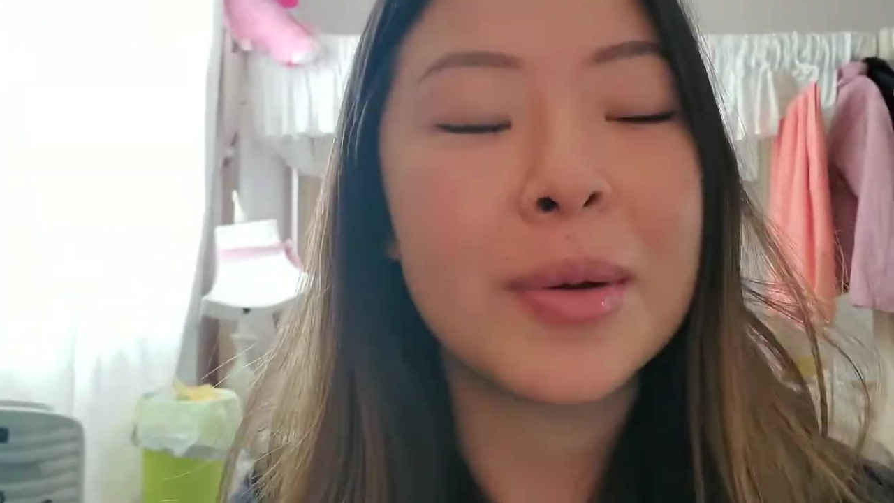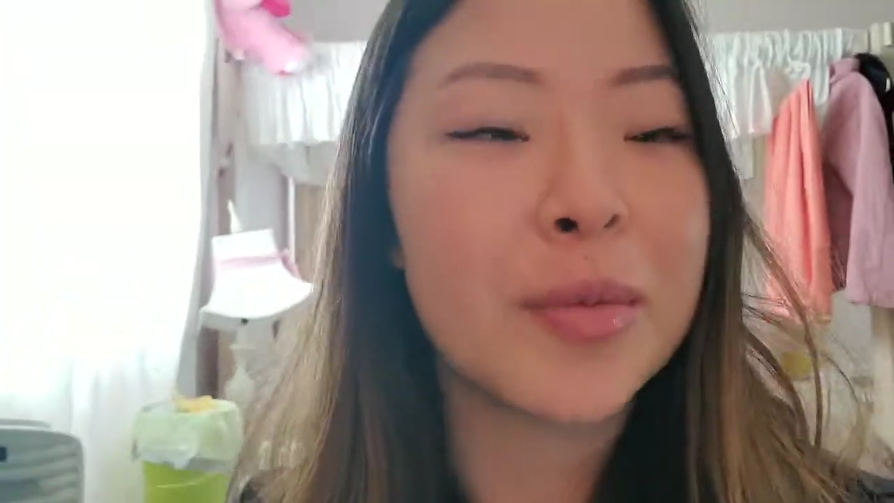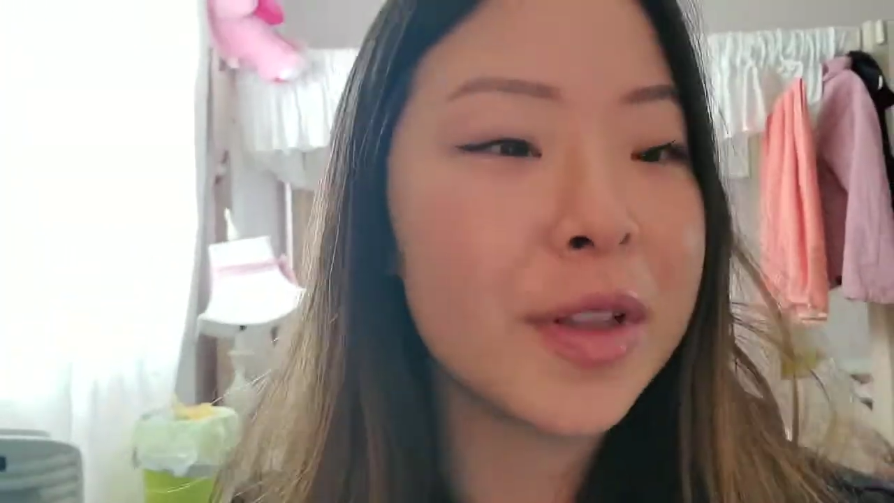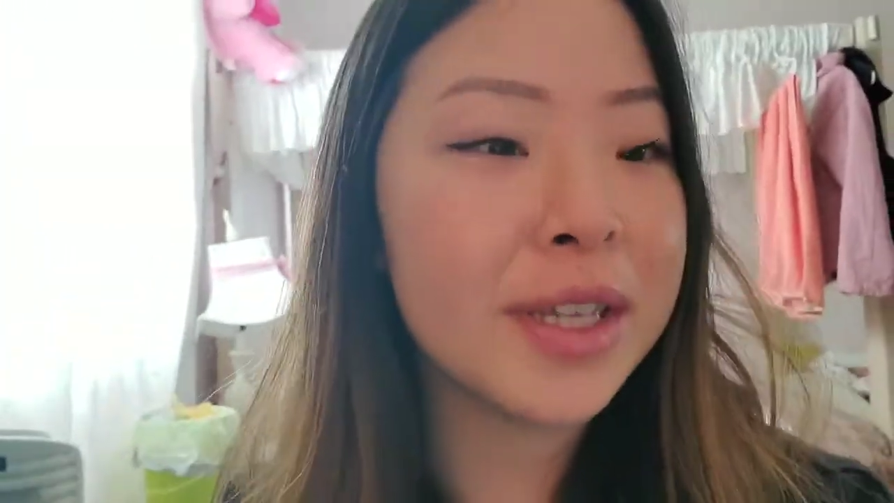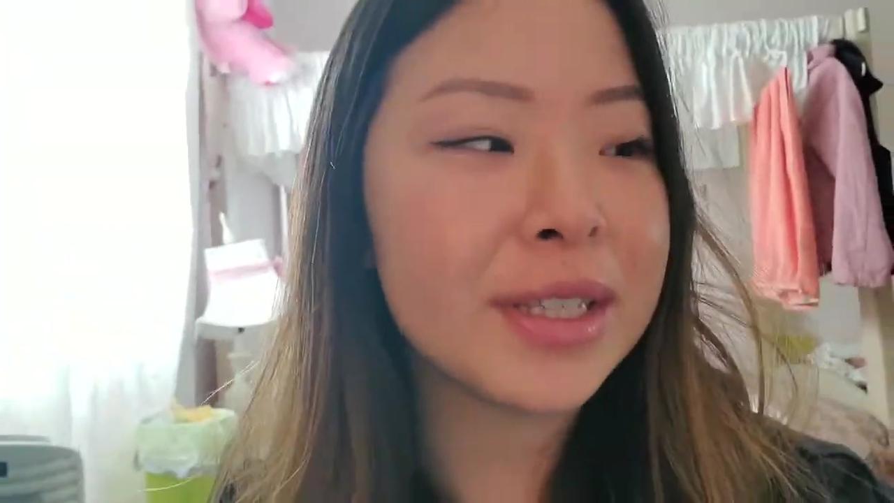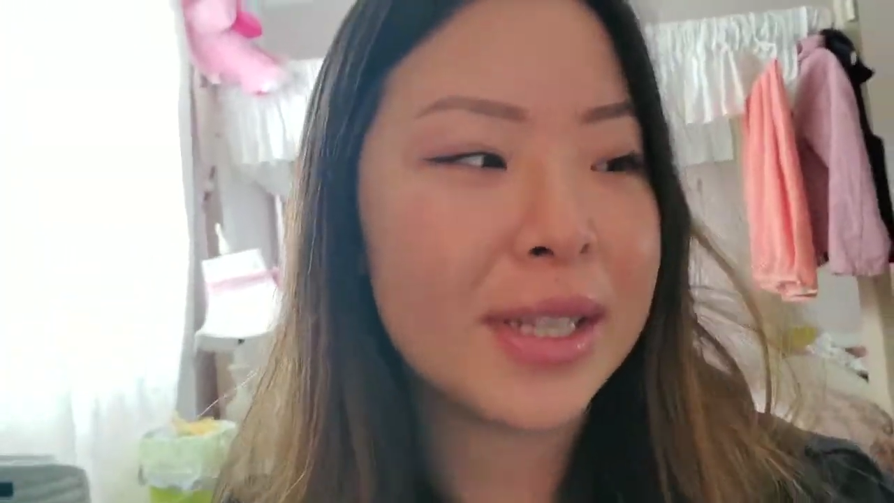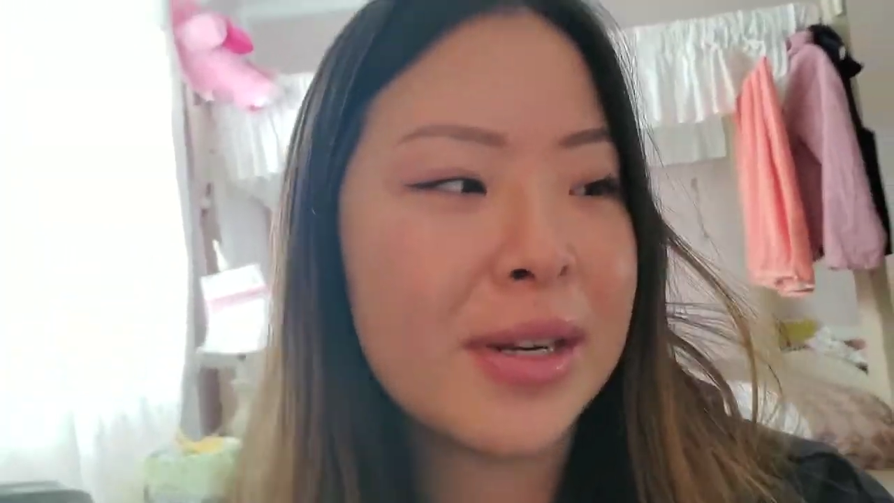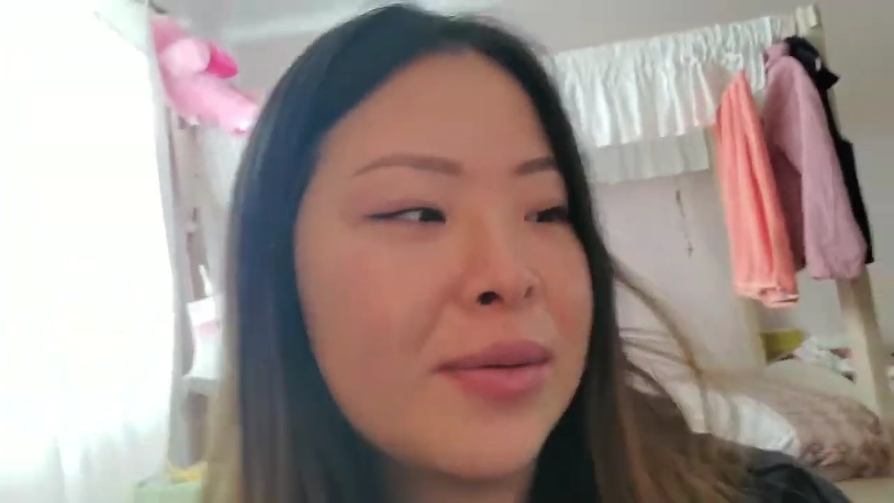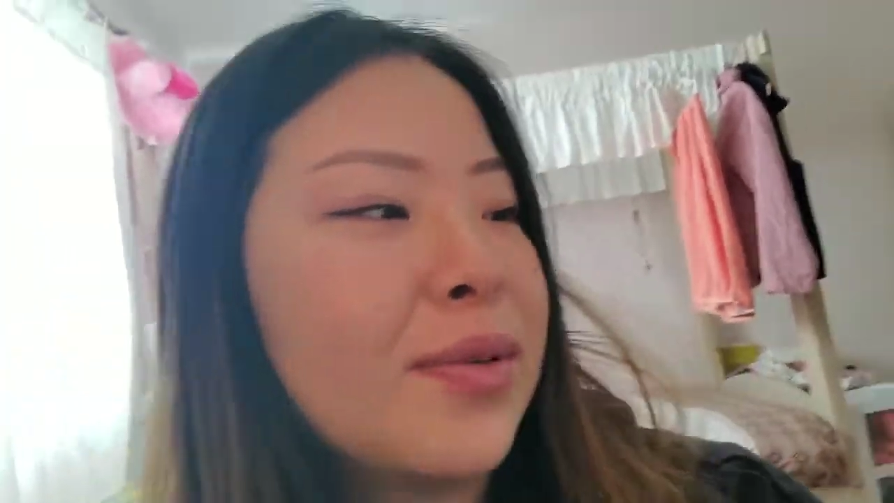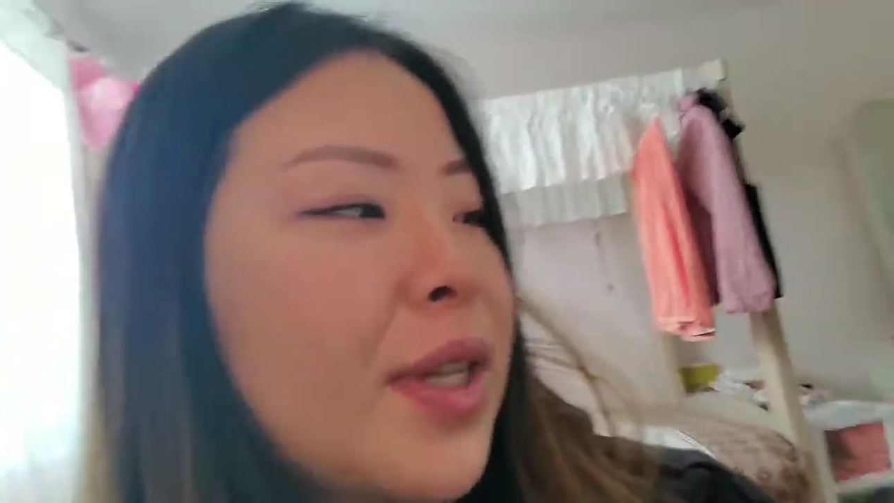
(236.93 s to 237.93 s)
I'm really
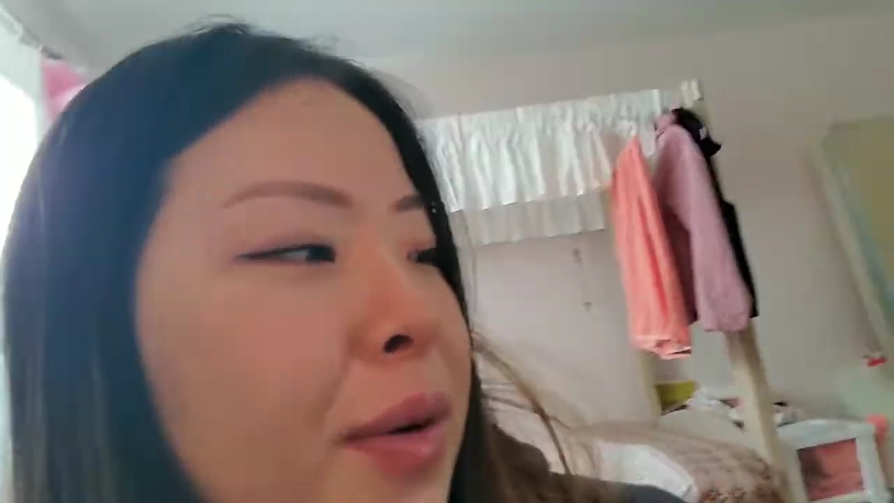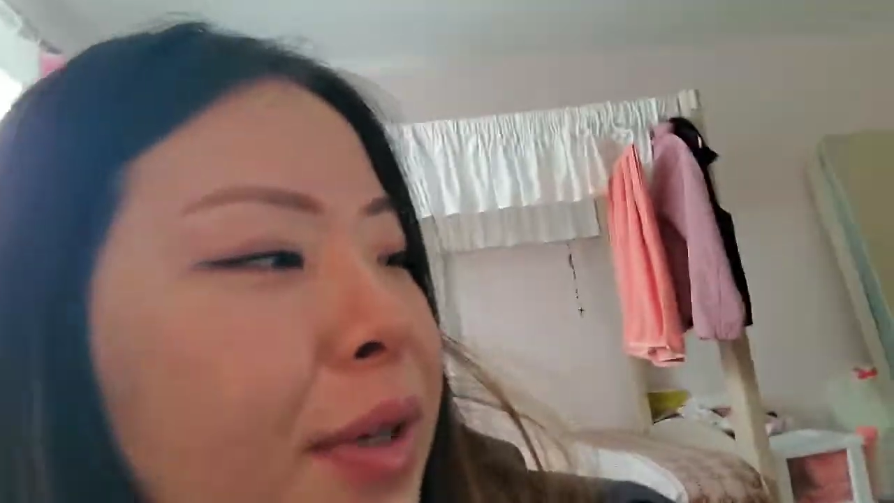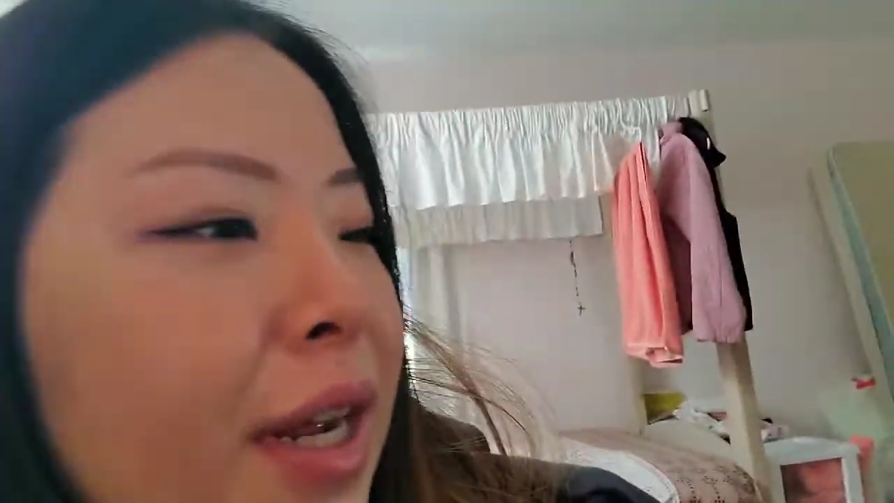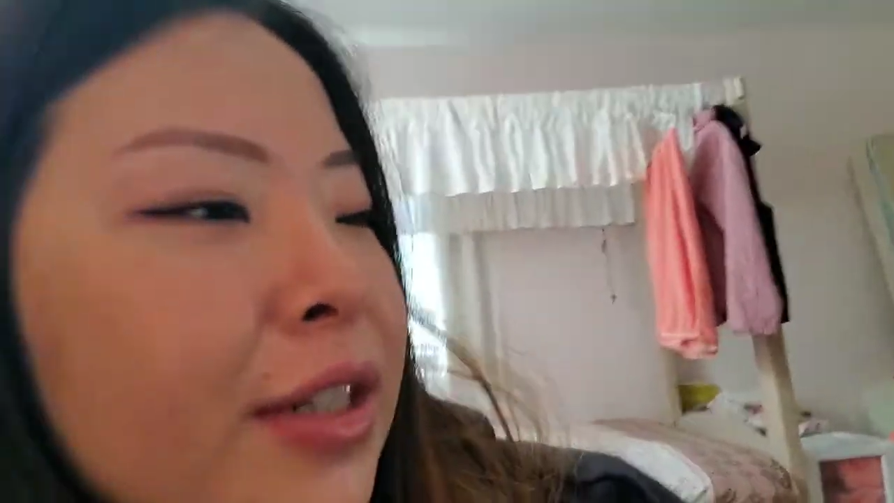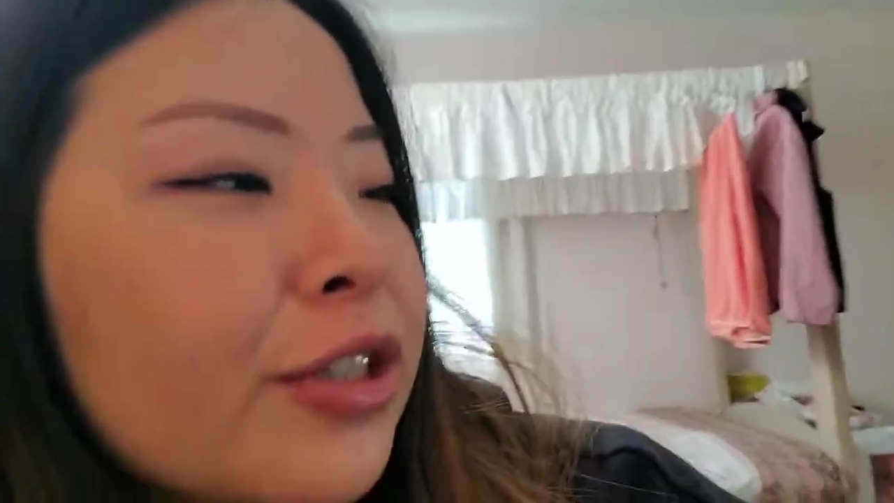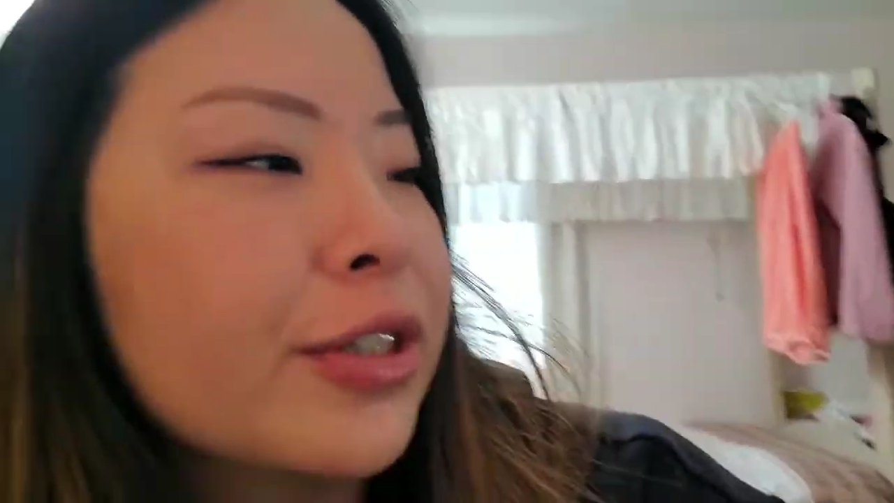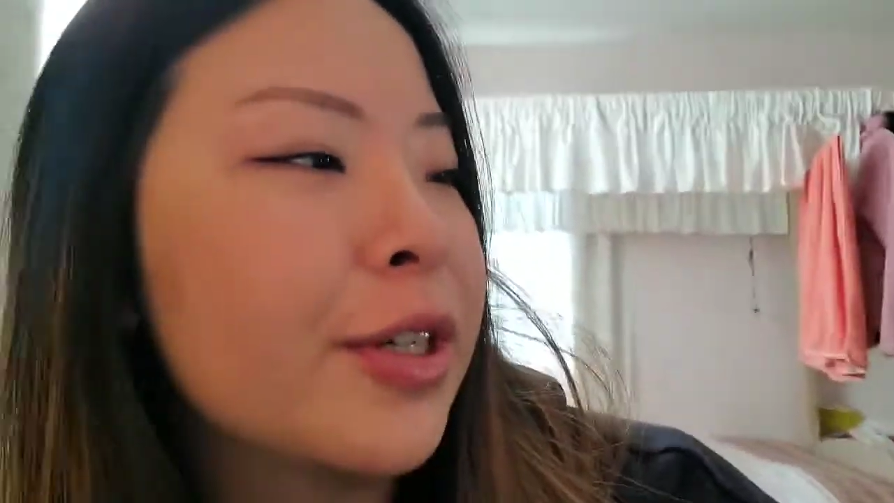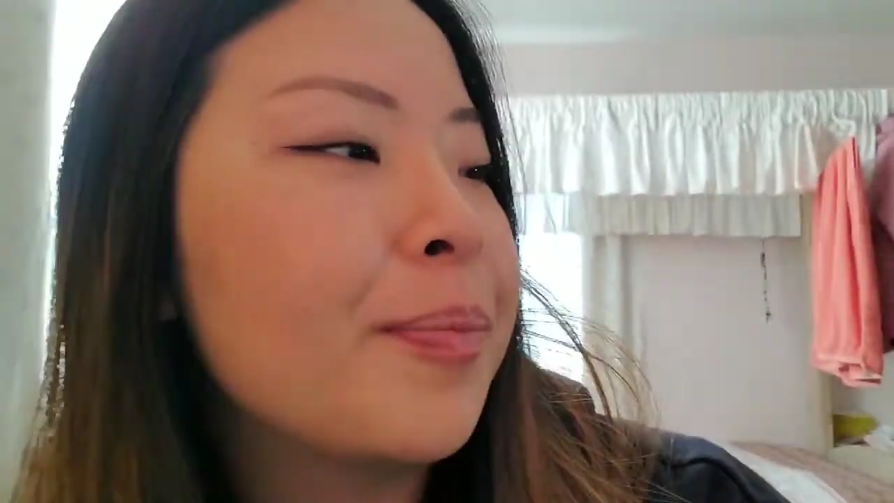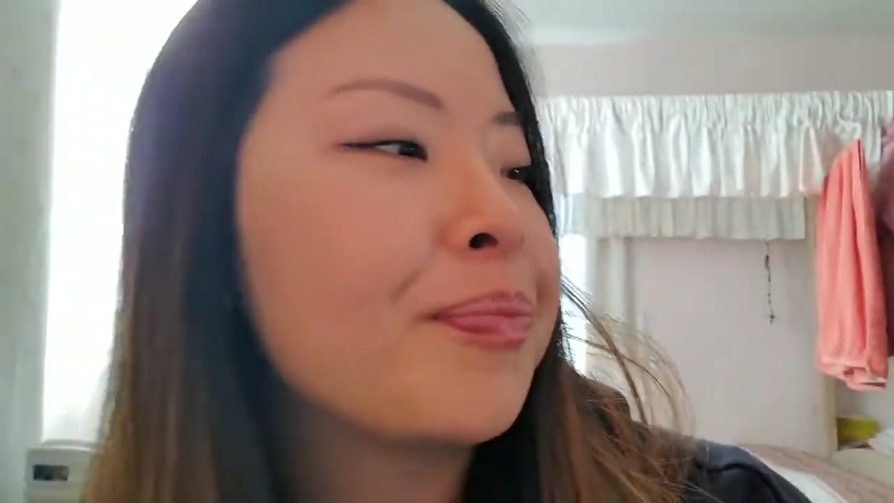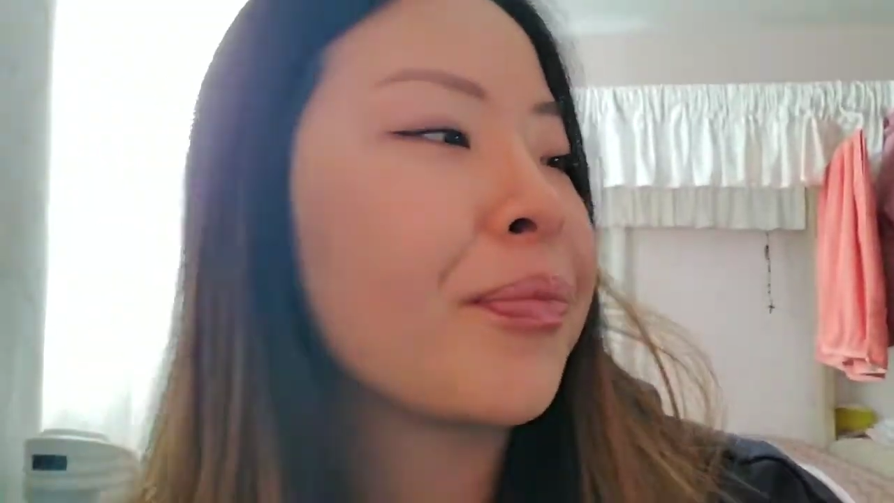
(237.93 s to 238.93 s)
excited for that one
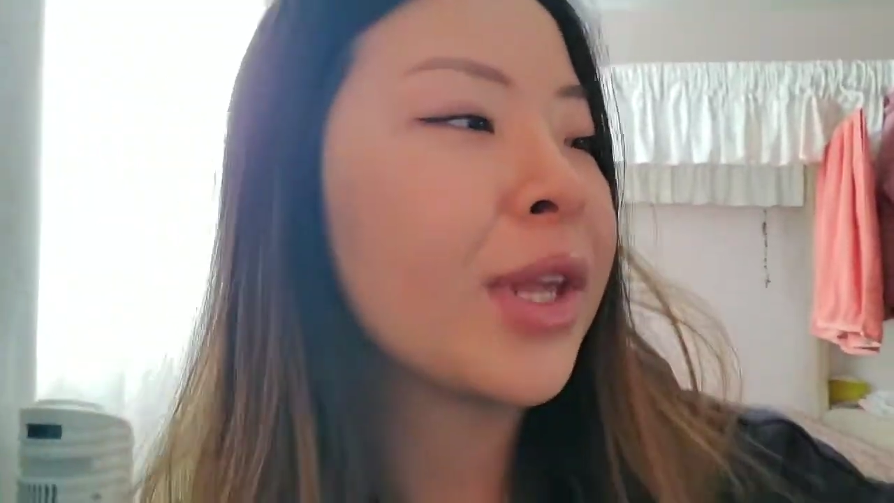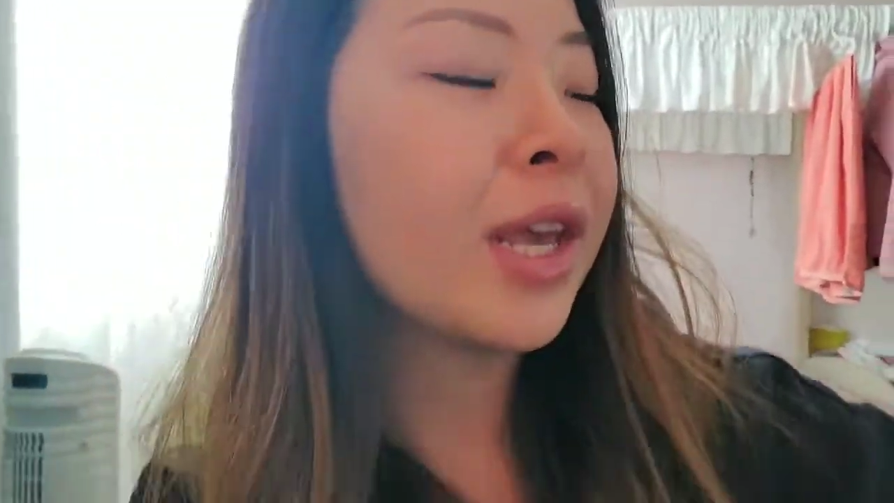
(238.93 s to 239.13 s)
actually.